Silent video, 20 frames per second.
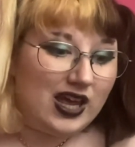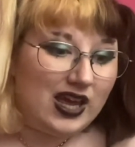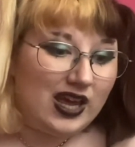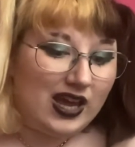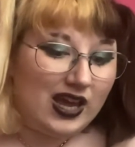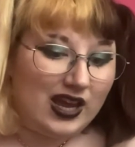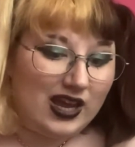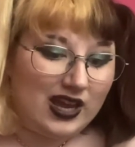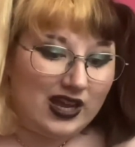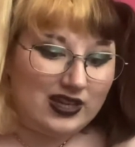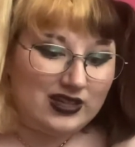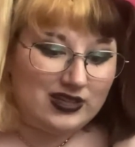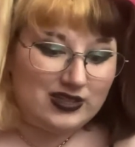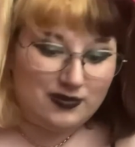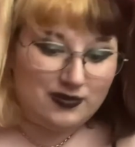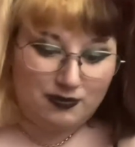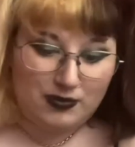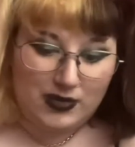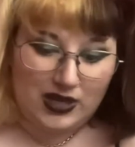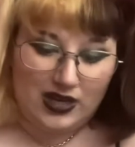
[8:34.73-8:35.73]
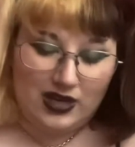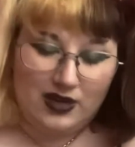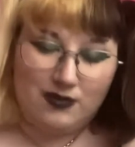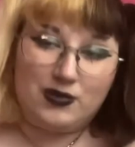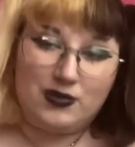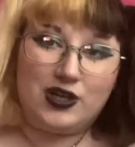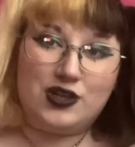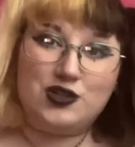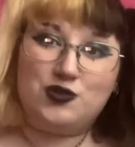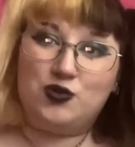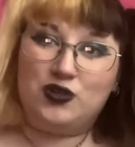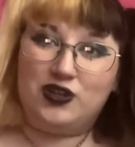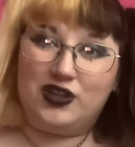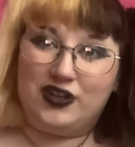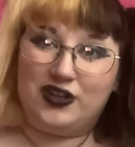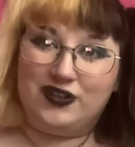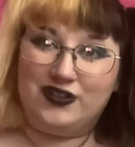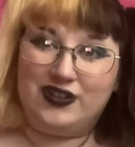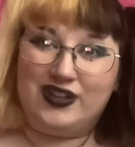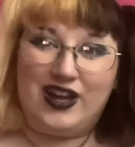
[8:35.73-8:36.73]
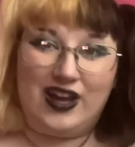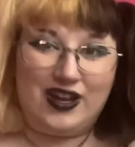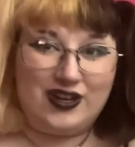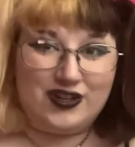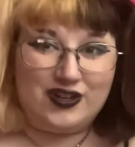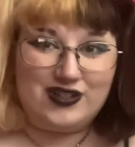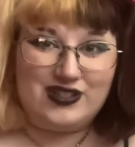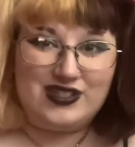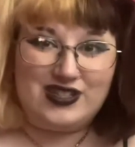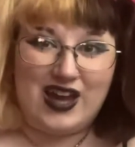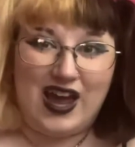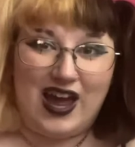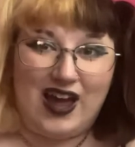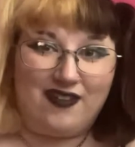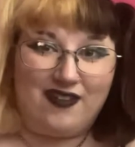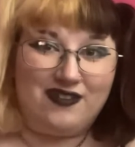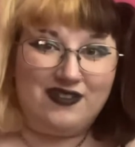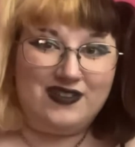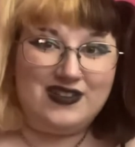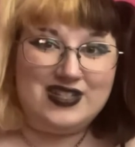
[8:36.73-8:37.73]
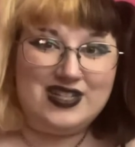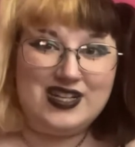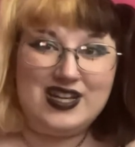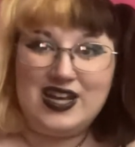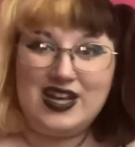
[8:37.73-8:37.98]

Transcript: and mean because we're literally understaffed,